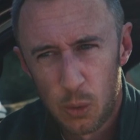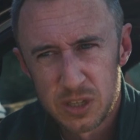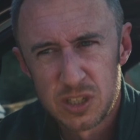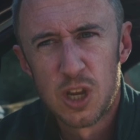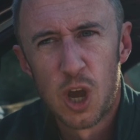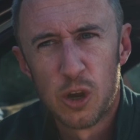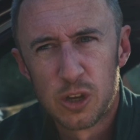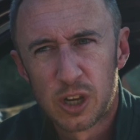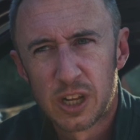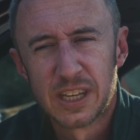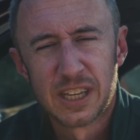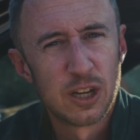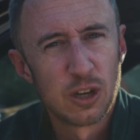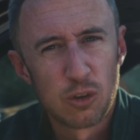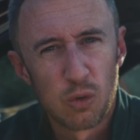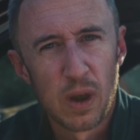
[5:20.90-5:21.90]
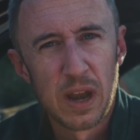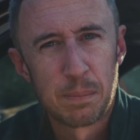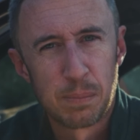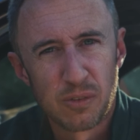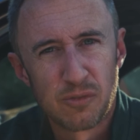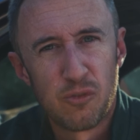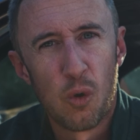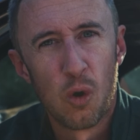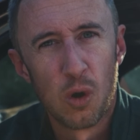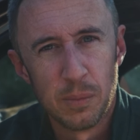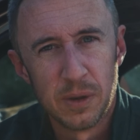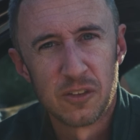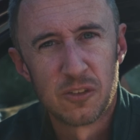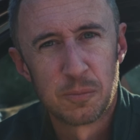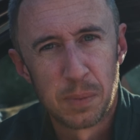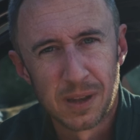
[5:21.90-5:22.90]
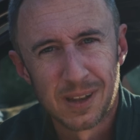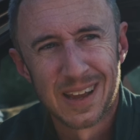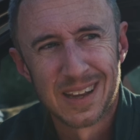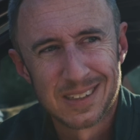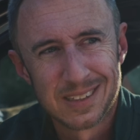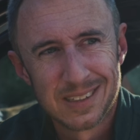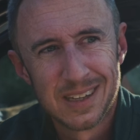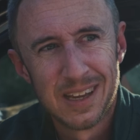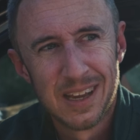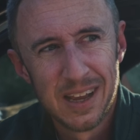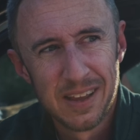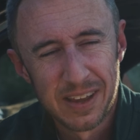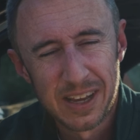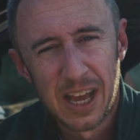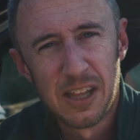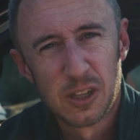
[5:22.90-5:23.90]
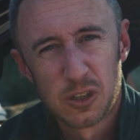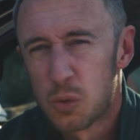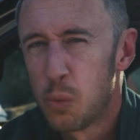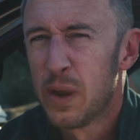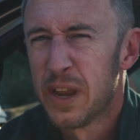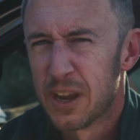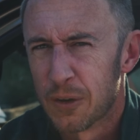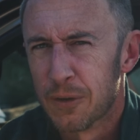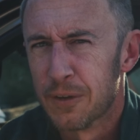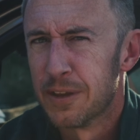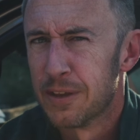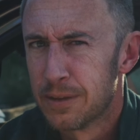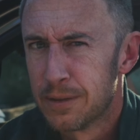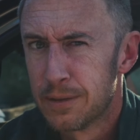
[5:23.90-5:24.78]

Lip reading: always know you're gonna get a great performance, but like, that guy looks weird.